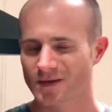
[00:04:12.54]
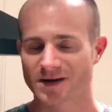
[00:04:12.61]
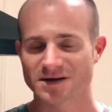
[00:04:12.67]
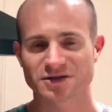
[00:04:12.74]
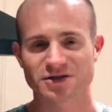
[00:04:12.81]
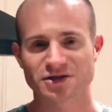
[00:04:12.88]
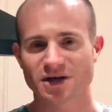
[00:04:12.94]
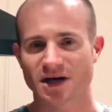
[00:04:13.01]

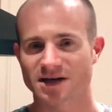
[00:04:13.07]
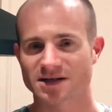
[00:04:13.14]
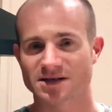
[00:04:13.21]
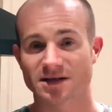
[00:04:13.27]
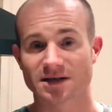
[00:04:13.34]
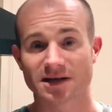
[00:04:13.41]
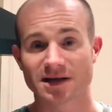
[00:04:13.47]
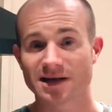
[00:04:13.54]
It's
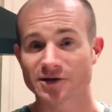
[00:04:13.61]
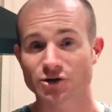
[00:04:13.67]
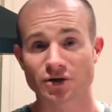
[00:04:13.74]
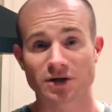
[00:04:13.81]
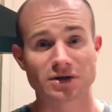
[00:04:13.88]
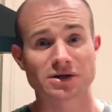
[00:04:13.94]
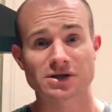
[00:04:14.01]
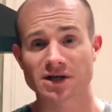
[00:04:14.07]
just
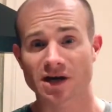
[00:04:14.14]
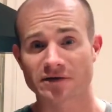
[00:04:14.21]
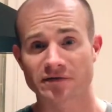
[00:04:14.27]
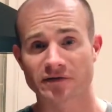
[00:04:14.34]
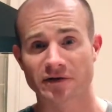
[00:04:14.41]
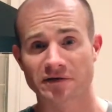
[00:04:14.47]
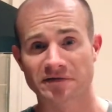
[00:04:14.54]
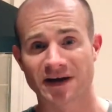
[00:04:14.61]
literally so
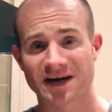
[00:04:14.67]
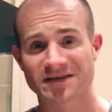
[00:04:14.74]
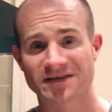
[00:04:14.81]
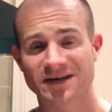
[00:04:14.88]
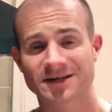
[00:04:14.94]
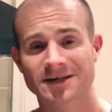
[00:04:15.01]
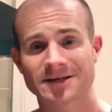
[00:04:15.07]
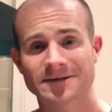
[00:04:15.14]
full of
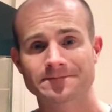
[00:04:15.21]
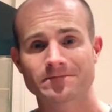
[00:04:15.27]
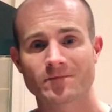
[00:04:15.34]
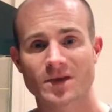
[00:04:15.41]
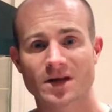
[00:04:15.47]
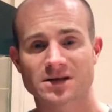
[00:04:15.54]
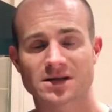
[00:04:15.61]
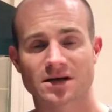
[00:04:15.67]
flavour.
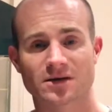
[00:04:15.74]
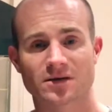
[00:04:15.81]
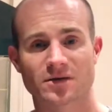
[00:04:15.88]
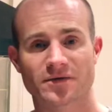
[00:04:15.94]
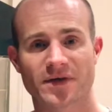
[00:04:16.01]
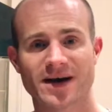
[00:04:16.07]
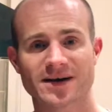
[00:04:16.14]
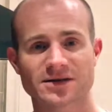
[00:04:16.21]
So
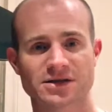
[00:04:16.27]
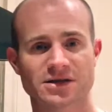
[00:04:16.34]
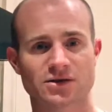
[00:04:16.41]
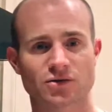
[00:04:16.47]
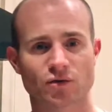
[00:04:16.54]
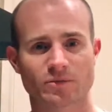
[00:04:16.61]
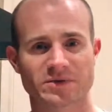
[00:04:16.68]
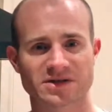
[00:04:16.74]
that
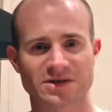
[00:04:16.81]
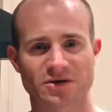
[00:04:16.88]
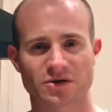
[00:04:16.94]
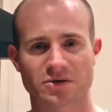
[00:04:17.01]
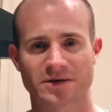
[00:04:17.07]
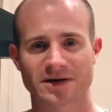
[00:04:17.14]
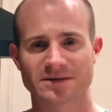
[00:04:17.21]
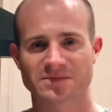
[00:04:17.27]
strawberries and
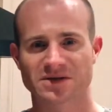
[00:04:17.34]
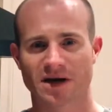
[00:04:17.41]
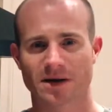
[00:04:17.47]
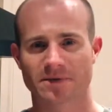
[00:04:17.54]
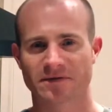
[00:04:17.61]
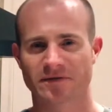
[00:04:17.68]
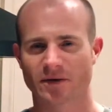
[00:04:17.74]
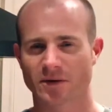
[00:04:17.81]
cream
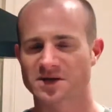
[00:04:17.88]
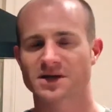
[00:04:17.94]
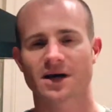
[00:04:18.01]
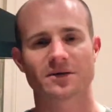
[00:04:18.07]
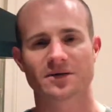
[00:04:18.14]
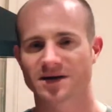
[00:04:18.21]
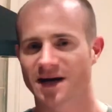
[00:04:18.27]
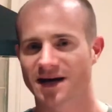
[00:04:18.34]
type of feel I
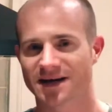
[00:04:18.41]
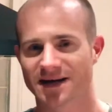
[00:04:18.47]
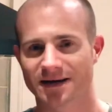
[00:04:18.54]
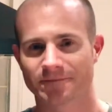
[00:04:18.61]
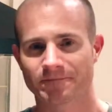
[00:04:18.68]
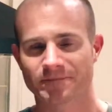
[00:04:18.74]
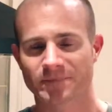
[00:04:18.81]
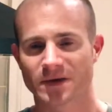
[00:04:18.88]
totally get
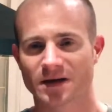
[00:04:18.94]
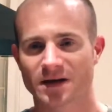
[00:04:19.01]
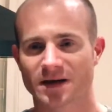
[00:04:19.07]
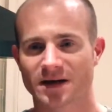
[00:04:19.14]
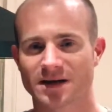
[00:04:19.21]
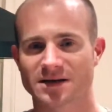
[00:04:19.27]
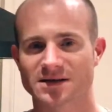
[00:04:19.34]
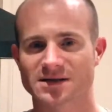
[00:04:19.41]
now.
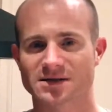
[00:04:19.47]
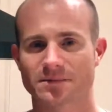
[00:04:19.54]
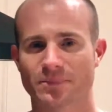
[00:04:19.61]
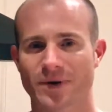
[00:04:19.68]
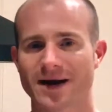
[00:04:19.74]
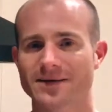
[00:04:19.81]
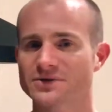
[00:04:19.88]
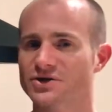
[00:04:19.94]
It's
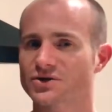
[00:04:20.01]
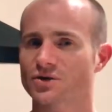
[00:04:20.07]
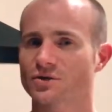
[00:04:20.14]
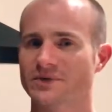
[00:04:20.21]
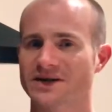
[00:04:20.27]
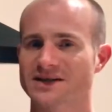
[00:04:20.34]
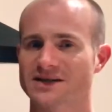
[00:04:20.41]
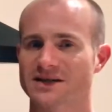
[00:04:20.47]
perhaps
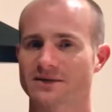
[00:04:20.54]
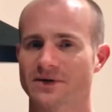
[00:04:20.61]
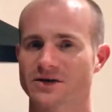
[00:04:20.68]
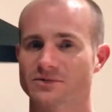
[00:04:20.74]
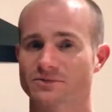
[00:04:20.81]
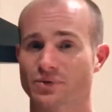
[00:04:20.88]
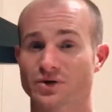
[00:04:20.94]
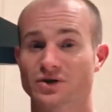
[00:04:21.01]
strawberry isn't the
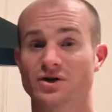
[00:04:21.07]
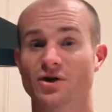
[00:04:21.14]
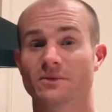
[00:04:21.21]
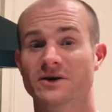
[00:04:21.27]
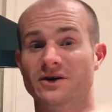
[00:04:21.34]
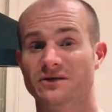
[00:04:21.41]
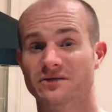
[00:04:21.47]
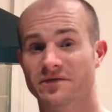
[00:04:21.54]
most
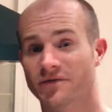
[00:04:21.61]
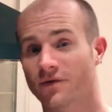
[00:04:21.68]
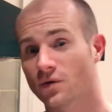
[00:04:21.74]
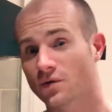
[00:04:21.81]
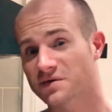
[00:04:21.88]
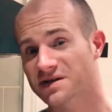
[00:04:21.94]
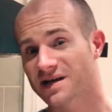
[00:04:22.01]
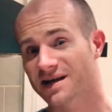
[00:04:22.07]
predominant
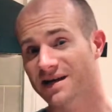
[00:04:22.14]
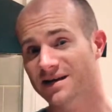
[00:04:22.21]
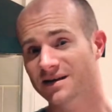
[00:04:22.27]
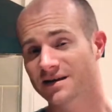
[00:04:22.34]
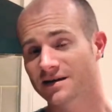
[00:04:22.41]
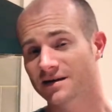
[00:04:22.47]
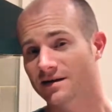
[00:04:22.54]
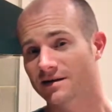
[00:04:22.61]
force here,
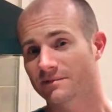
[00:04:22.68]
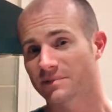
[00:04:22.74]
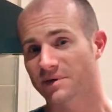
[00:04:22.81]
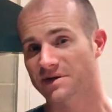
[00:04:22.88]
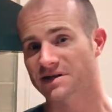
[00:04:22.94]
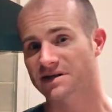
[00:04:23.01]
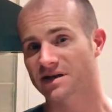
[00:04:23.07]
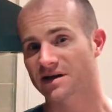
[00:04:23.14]

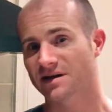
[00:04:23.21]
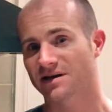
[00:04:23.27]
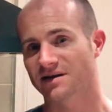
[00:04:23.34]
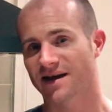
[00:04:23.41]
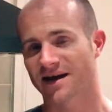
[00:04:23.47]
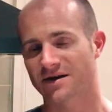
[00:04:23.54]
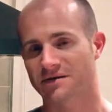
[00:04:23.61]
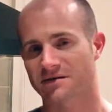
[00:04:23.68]
but certainly
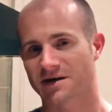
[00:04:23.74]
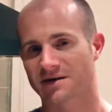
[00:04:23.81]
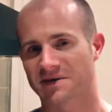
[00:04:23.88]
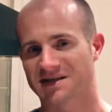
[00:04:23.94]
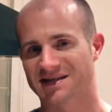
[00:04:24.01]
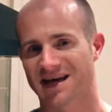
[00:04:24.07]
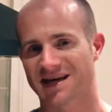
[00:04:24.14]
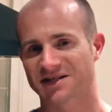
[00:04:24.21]
that
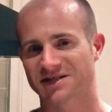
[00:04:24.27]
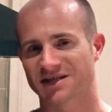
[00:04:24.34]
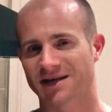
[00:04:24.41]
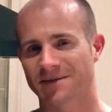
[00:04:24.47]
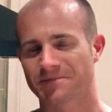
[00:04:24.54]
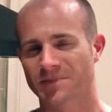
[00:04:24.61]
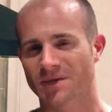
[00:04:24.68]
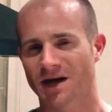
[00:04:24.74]
creamy
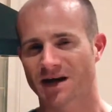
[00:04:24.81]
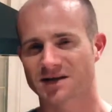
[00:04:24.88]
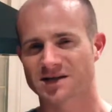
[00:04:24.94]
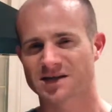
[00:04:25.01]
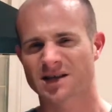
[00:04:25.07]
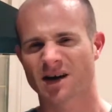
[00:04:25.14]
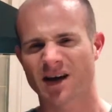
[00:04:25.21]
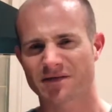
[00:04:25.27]
texture and a
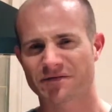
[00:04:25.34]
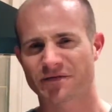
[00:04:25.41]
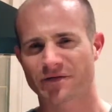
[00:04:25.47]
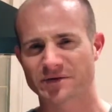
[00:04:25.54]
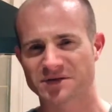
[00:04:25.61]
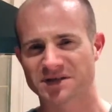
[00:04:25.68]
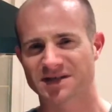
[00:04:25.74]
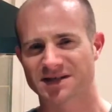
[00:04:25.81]
slight
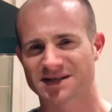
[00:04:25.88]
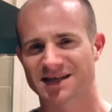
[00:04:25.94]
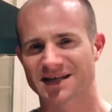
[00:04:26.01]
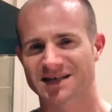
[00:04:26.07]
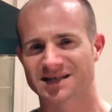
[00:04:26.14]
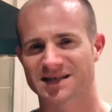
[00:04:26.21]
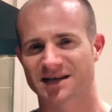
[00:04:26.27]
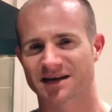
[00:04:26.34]
fruity
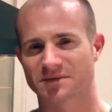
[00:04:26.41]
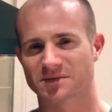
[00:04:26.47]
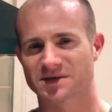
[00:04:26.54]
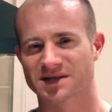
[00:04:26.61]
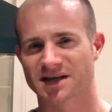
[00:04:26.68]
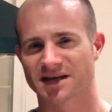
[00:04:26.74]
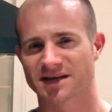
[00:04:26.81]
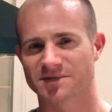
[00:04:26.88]
acidity I would
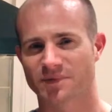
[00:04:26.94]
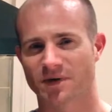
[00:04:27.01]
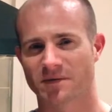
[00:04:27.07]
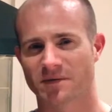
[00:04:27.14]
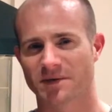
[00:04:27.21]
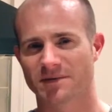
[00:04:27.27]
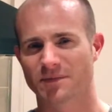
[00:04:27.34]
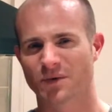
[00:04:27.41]
say is
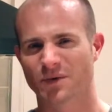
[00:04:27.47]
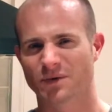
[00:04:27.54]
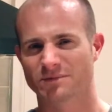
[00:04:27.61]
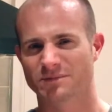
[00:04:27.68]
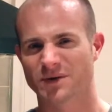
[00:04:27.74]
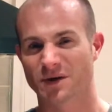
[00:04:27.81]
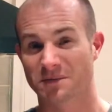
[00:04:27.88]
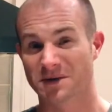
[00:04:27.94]
probably more
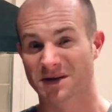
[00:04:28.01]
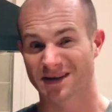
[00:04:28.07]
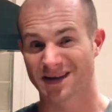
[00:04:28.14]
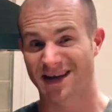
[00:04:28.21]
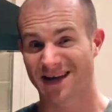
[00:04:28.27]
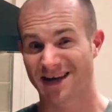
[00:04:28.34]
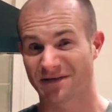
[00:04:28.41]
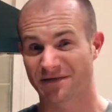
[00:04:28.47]
dominant
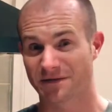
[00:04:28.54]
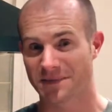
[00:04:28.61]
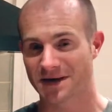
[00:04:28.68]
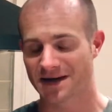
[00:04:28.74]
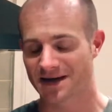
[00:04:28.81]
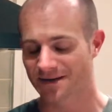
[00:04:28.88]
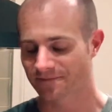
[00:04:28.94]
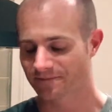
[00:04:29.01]
here for
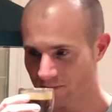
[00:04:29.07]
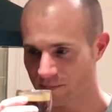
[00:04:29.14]
me.